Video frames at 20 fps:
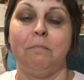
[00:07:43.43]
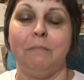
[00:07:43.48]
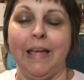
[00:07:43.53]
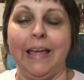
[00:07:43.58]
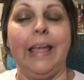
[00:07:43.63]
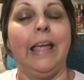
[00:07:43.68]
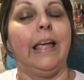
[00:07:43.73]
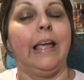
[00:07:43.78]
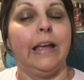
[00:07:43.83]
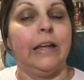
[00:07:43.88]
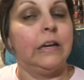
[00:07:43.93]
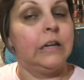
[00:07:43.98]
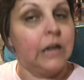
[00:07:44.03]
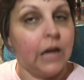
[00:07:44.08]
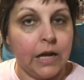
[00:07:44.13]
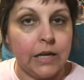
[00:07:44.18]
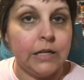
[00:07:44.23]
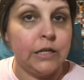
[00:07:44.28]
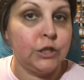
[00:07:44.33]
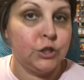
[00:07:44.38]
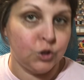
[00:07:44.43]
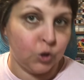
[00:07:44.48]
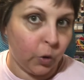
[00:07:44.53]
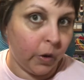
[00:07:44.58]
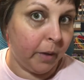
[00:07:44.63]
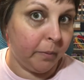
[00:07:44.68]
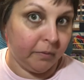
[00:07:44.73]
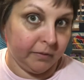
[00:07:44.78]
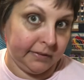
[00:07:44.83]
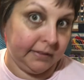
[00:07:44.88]
making it not
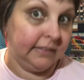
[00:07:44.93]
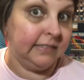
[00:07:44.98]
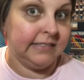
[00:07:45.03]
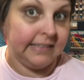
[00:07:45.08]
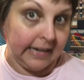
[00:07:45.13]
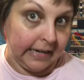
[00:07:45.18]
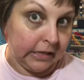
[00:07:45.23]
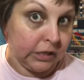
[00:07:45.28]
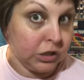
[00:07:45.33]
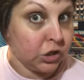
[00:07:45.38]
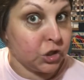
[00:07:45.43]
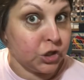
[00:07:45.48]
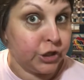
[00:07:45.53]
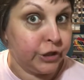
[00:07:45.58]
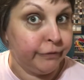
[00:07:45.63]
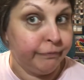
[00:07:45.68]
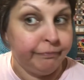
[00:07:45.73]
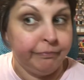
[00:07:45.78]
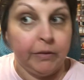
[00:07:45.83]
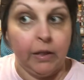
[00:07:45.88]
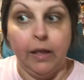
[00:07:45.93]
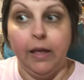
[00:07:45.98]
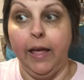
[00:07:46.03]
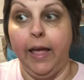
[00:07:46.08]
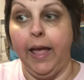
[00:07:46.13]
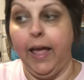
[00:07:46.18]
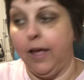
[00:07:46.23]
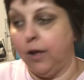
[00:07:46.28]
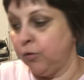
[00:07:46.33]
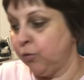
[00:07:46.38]
enjoyable to stitch
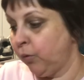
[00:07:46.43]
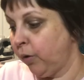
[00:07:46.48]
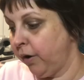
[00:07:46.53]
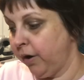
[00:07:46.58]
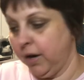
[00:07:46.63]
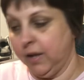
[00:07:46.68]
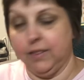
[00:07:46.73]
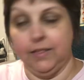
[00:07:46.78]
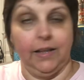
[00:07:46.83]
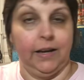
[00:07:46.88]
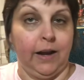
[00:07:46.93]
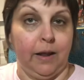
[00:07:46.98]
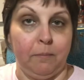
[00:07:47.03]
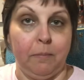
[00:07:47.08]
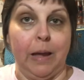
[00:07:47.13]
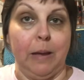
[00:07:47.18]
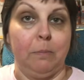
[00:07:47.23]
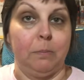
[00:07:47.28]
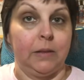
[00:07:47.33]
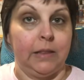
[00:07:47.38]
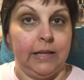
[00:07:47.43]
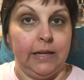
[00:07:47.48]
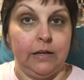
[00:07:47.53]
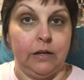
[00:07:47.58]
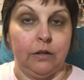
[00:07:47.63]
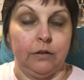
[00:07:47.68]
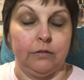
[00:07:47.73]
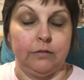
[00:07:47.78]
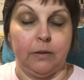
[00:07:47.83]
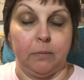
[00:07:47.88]
and worried that I might bleed
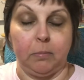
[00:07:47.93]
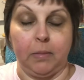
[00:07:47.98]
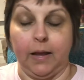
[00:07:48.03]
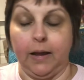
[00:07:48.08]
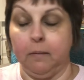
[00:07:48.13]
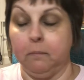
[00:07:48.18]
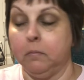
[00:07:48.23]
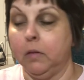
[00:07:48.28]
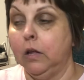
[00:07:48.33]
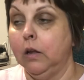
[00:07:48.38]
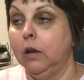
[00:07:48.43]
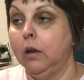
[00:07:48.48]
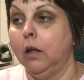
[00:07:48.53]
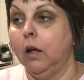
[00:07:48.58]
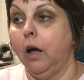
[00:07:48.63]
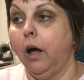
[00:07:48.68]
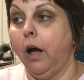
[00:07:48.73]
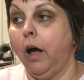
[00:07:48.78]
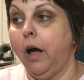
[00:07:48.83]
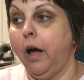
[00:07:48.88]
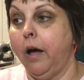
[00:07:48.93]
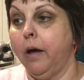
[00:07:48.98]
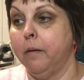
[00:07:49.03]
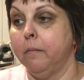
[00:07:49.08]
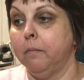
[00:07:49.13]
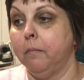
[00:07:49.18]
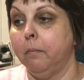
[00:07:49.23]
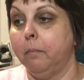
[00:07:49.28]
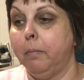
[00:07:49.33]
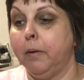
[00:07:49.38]
on something.
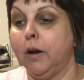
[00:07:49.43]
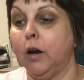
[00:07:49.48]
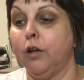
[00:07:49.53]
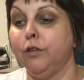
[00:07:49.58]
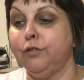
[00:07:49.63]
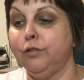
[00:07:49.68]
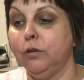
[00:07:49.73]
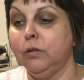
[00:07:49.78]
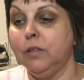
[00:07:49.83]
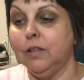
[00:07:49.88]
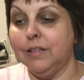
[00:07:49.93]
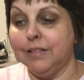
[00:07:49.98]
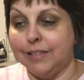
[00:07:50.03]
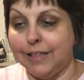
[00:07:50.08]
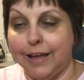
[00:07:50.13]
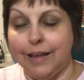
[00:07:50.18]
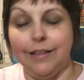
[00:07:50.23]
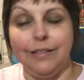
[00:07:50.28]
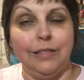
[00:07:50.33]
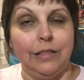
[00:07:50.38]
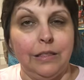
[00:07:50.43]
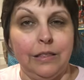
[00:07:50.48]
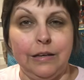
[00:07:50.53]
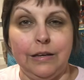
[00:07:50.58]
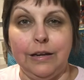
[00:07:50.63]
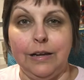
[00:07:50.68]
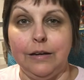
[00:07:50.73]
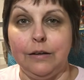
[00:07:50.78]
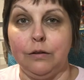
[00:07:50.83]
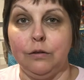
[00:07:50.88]
Um, but also the length of the
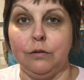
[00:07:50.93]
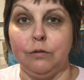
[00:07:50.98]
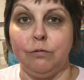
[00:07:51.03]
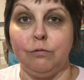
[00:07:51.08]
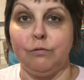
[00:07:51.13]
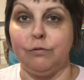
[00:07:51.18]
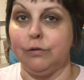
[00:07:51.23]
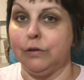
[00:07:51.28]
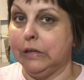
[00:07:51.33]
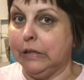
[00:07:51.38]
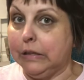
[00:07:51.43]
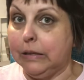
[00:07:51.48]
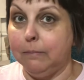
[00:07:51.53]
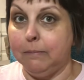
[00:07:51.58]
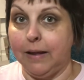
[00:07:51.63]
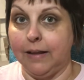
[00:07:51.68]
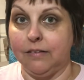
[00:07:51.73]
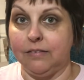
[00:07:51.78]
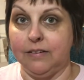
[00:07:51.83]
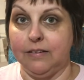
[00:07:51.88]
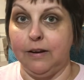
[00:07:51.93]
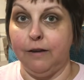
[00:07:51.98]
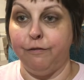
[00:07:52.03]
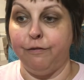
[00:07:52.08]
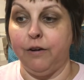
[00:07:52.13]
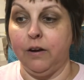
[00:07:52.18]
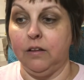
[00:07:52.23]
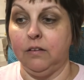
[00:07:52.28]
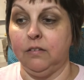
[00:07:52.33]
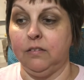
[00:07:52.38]
needle really makes a
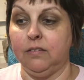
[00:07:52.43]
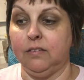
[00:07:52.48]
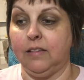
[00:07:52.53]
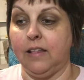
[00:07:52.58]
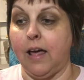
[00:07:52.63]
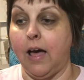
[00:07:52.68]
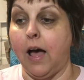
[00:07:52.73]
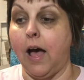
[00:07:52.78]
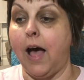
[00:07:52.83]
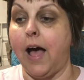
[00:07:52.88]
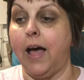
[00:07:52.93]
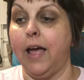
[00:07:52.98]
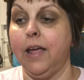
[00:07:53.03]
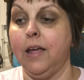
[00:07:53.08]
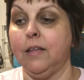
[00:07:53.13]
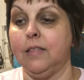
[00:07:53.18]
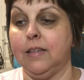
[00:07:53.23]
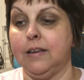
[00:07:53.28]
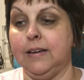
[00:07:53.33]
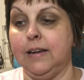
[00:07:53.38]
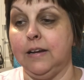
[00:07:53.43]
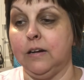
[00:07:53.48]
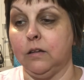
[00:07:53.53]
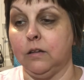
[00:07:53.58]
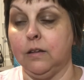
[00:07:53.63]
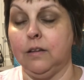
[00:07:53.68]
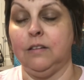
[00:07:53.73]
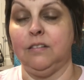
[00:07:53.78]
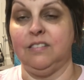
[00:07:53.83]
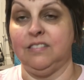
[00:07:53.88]
difference. The eye of the needle
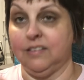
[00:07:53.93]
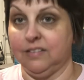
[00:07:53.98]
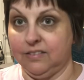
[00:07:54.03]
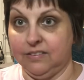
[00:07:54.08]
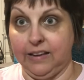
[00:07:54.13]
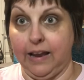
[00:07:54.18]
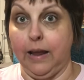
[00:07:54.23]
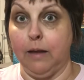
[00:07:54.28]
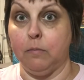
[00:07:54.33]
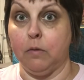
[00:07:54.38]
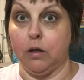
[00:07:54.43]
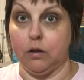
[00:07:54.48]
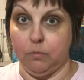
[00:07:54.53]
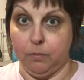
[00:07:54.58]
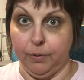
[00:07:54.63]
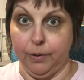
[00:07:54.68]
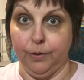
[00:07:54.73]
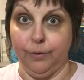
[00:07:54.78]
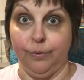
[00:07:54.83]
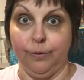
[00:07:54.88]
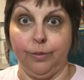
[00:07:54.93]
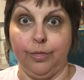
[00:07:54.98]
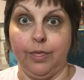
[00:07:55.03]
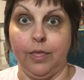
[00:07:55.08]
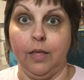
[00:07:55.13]
is the same on both.